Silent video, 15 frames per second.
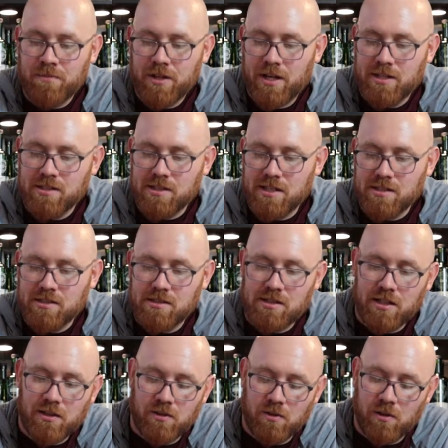and is a
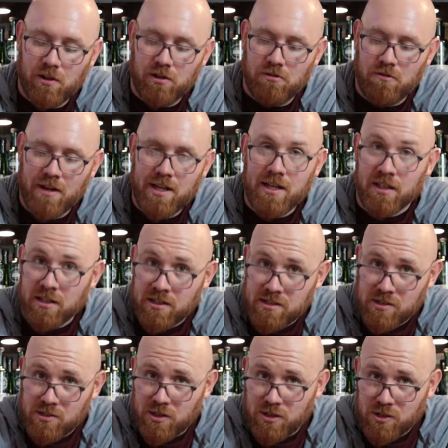single grain
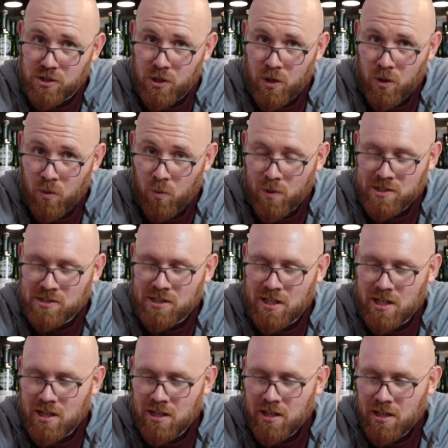Scotch whiskey.